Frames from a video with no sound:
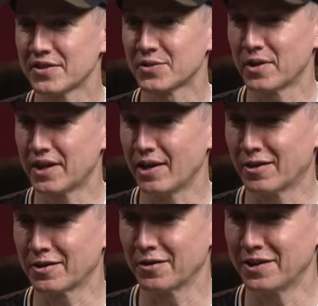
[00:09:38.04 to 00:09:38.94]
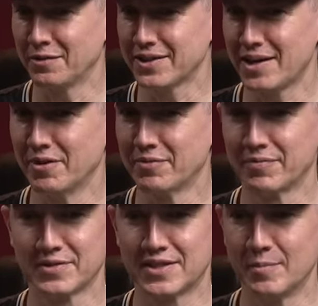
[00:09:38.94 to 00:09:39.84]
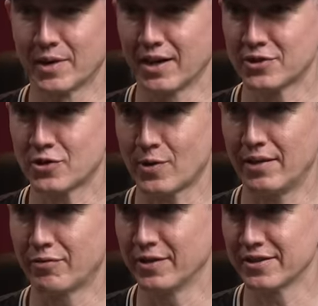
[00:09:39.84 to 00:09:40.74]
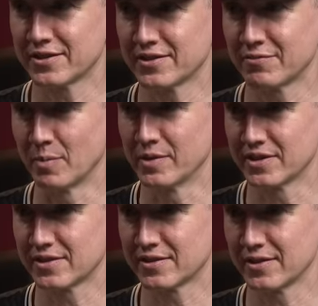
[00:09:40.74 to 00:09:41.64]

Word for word: this sort of character. The only time I've seen him kind of stray for this, from this